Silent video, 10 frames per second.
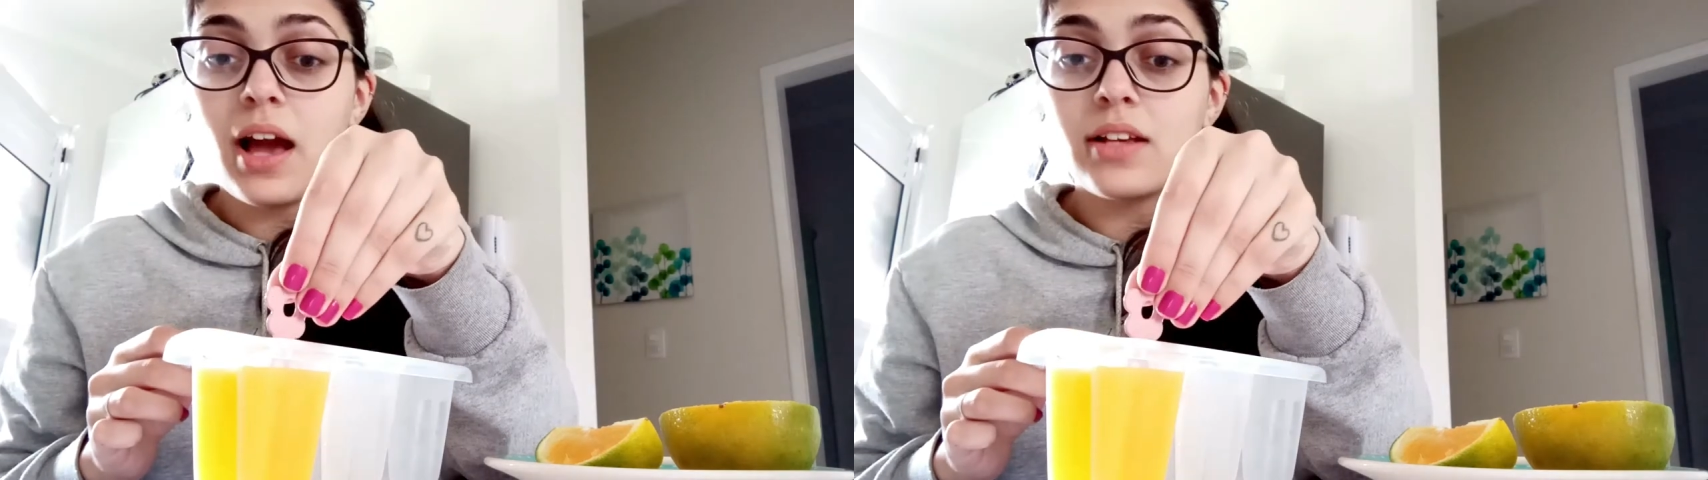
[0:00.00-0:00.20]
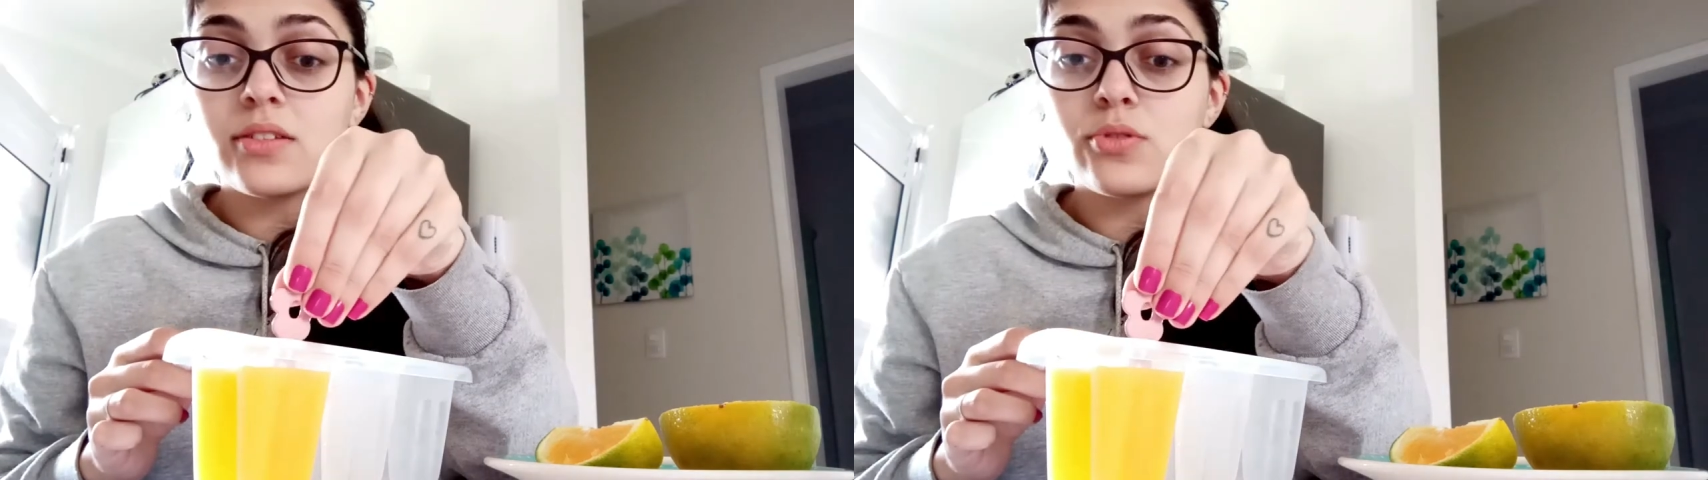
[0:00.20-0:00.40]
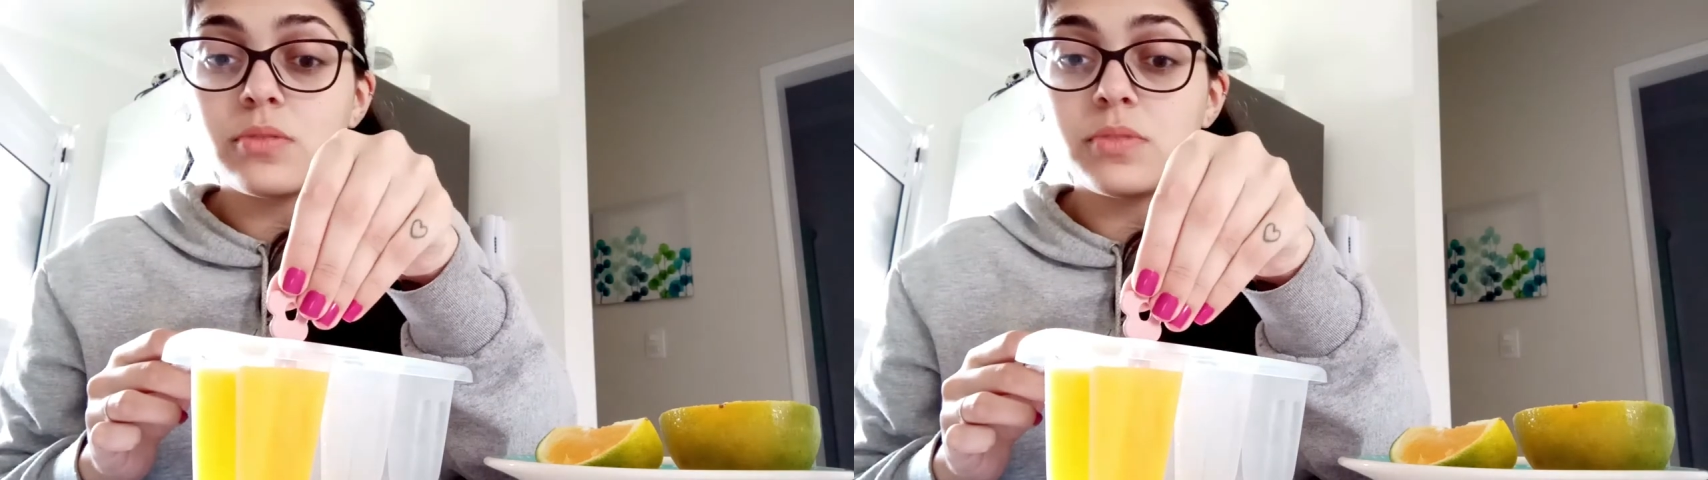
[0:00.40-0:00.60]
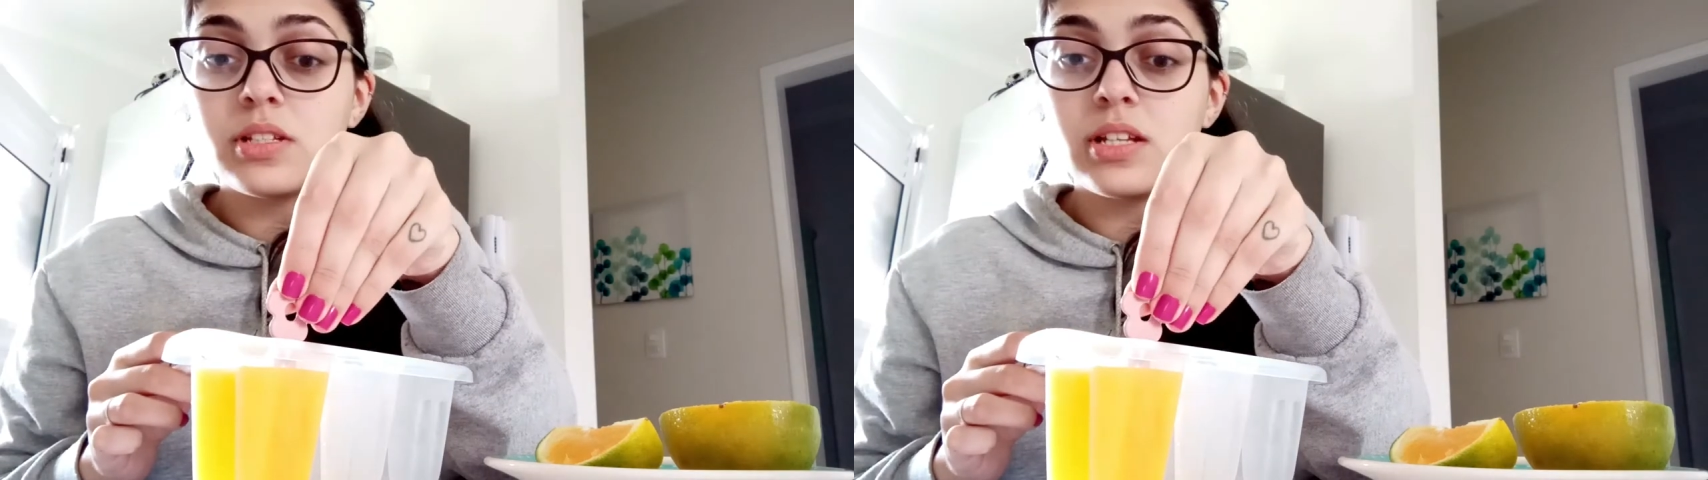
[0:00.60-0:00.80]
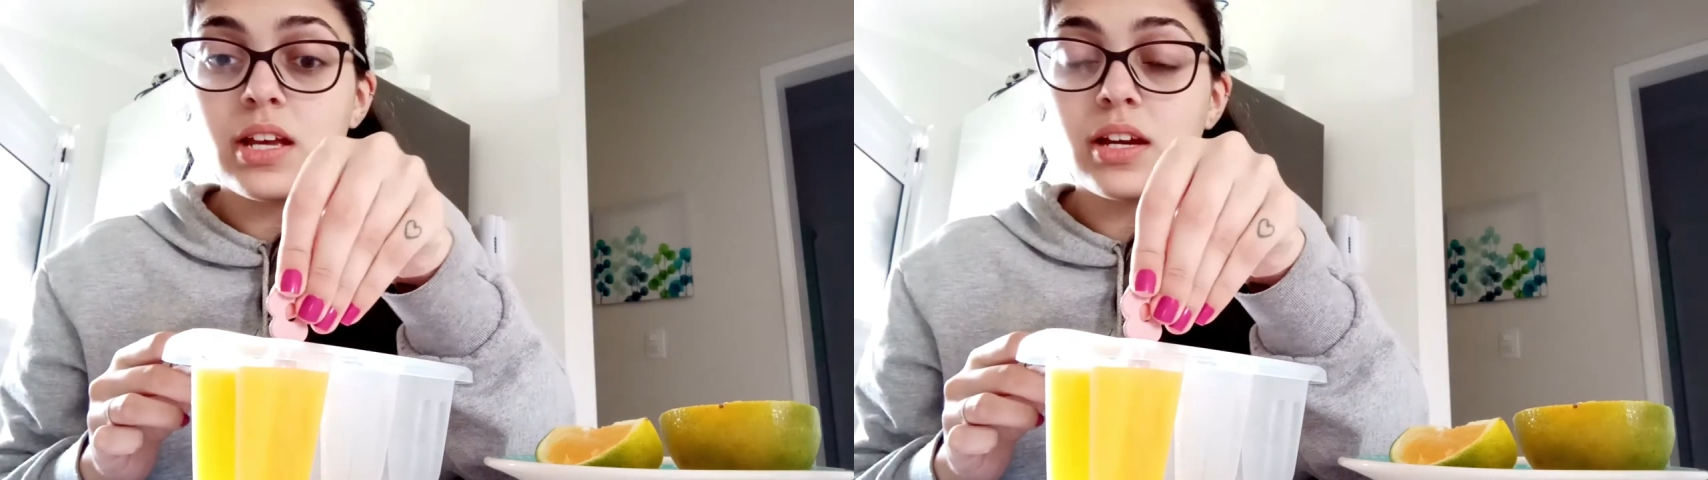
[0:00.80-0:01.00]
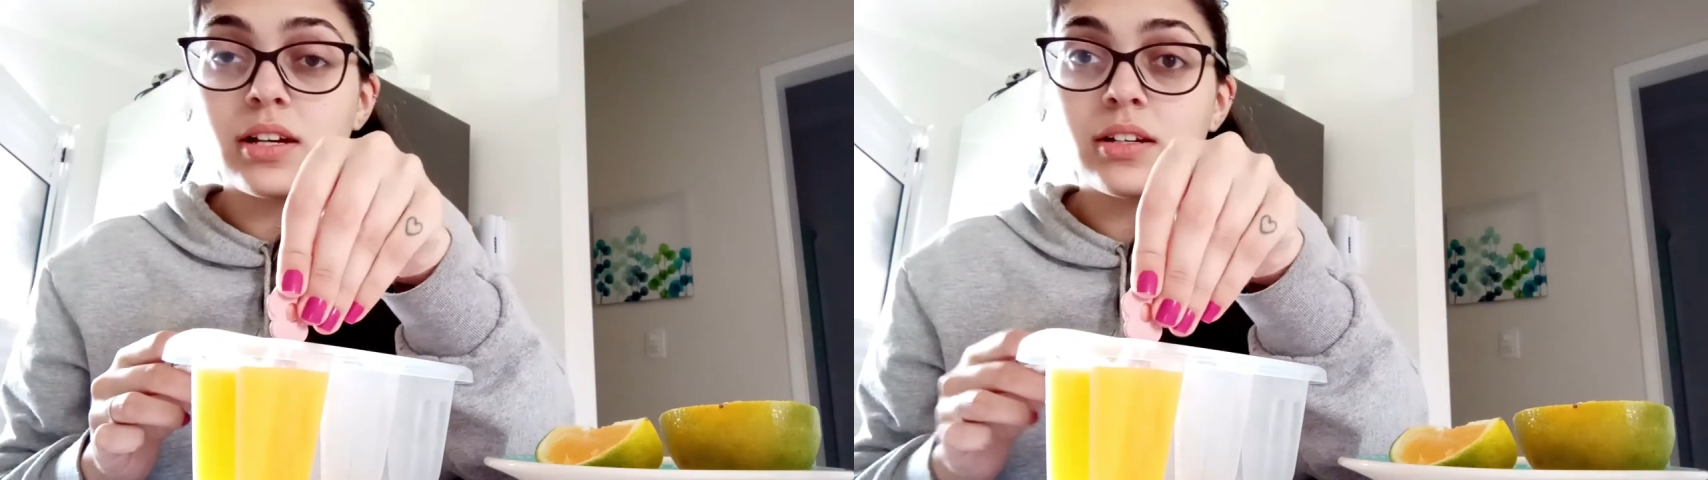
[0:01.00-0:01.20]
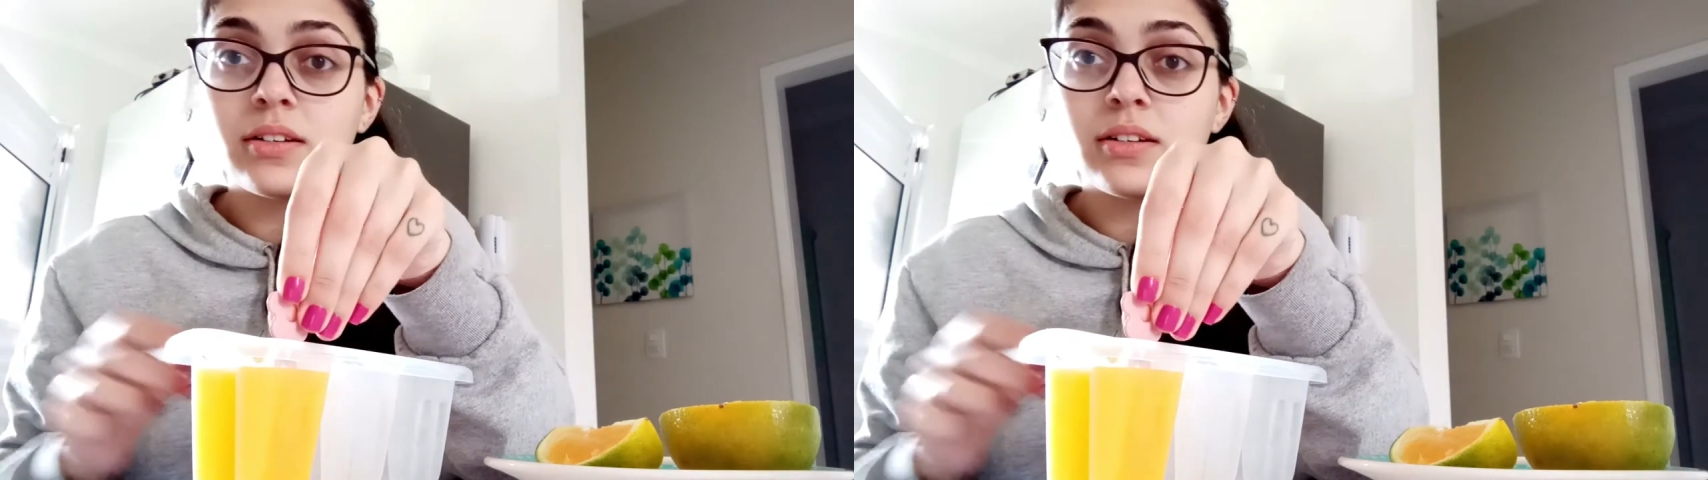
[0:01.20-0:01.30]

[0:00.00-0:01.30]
ice cream stick.